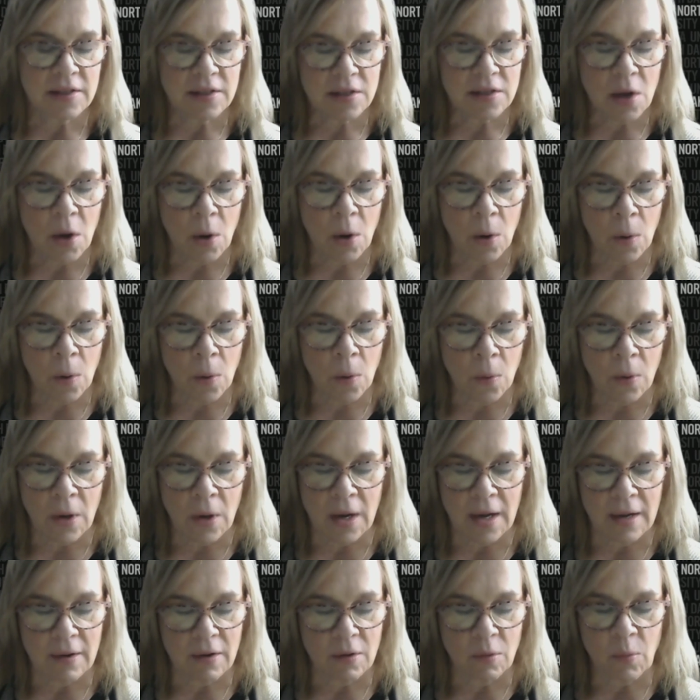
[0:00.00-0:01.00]
So
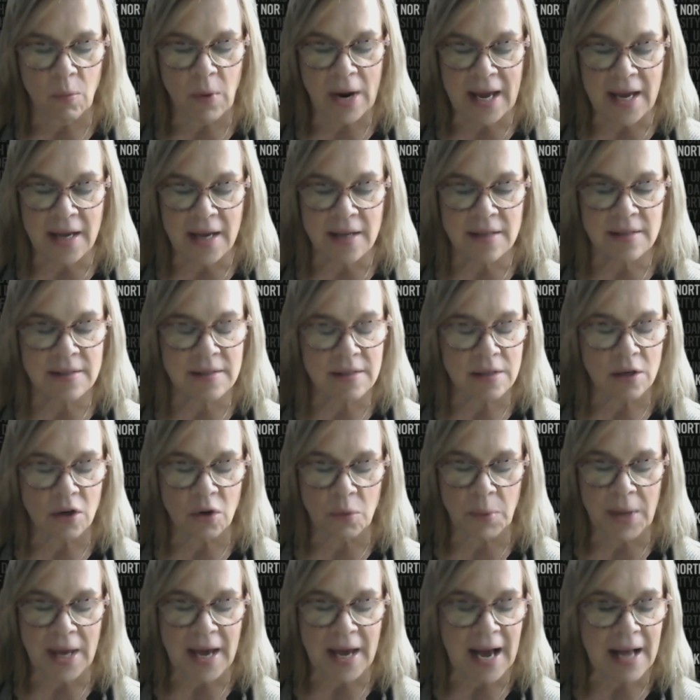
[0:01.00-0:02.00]
ways,
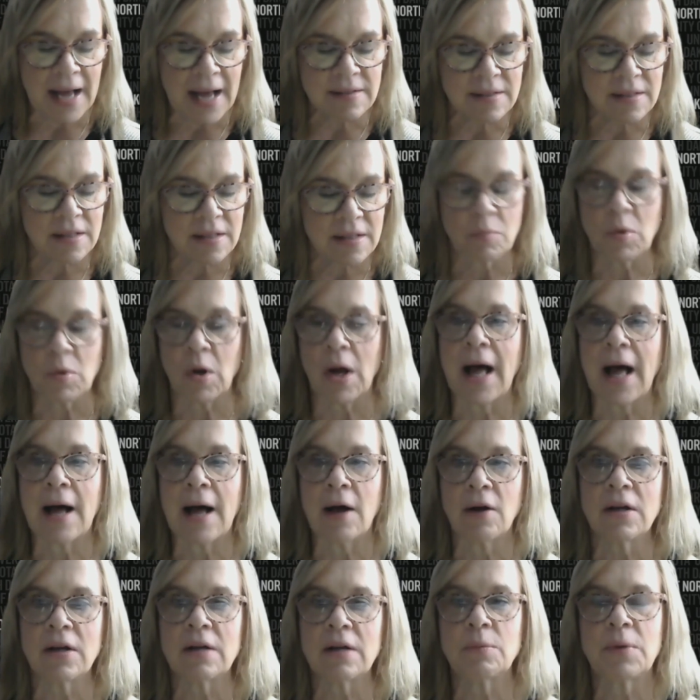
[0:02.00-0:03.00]
we asked them, well,
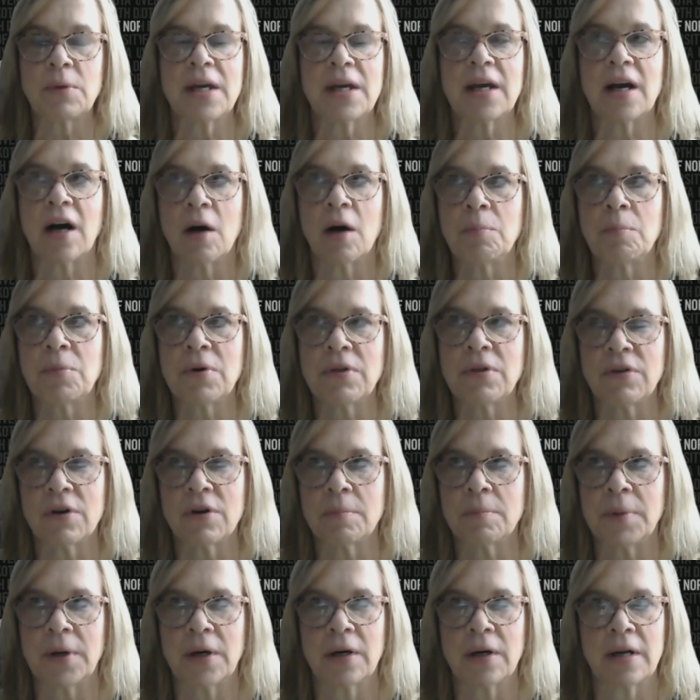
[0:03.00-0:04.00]
how can we help with your
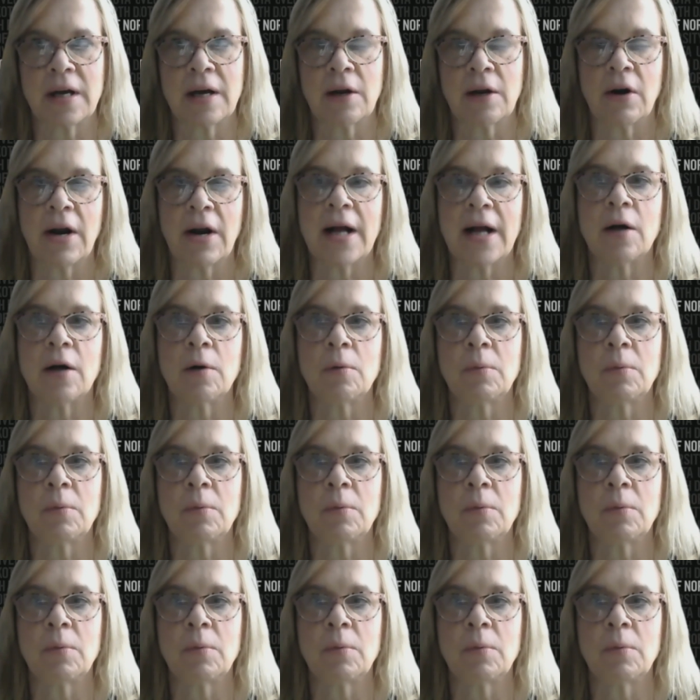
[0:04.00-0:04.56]
burnout, or